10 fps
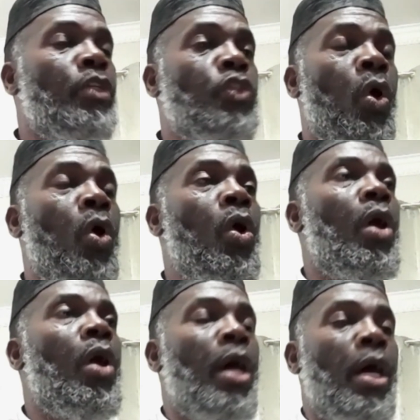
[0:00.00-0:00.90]

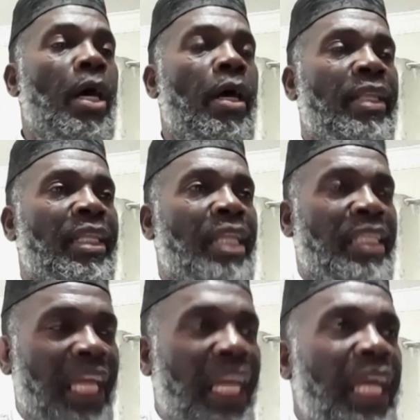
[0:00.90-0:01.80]
So
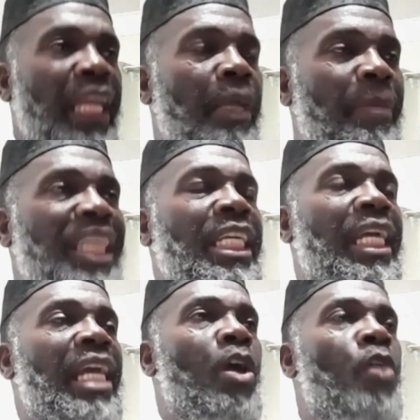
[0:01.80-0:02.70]
the clinic
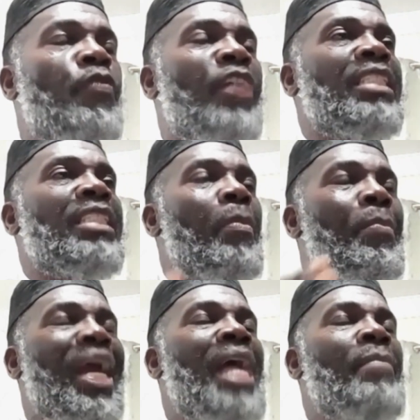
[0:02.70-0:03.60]
basically offers
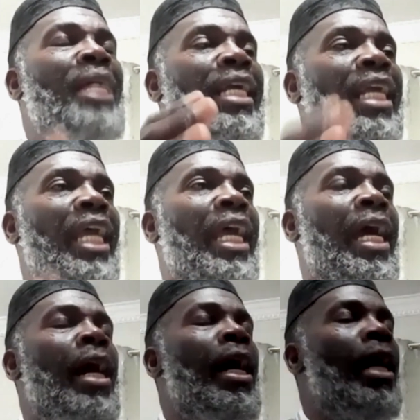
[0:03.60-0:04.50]
primary
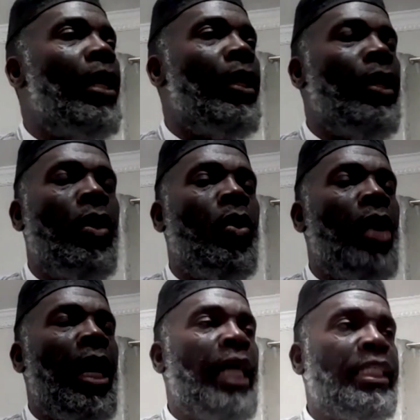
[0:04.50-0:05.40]
care, you
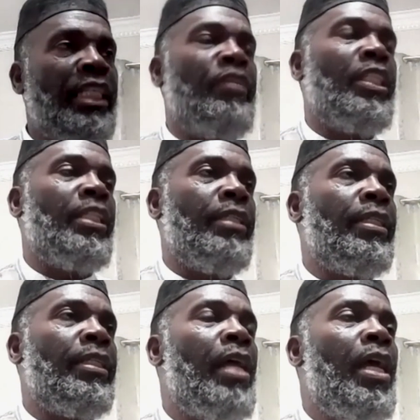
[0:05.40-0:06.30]
know,
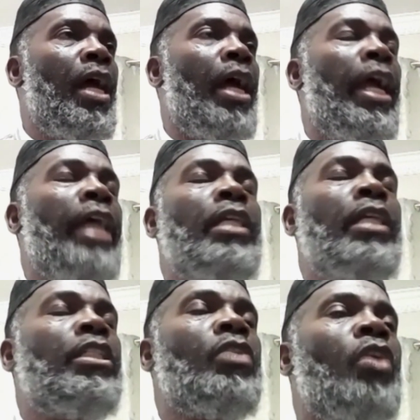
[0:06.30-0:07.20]
services. And
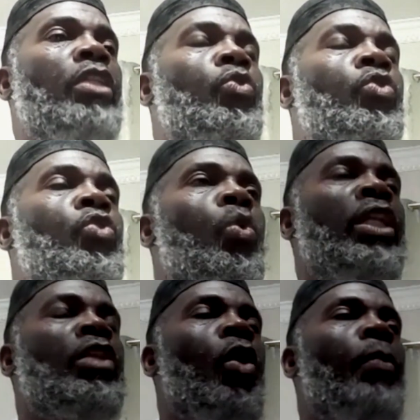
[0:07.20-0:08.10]
it's not to do
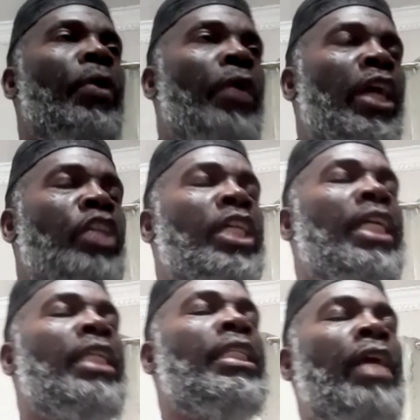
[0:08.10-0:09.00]
with
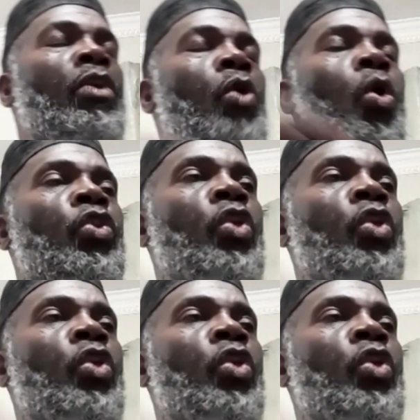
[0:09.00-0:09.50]
operations and all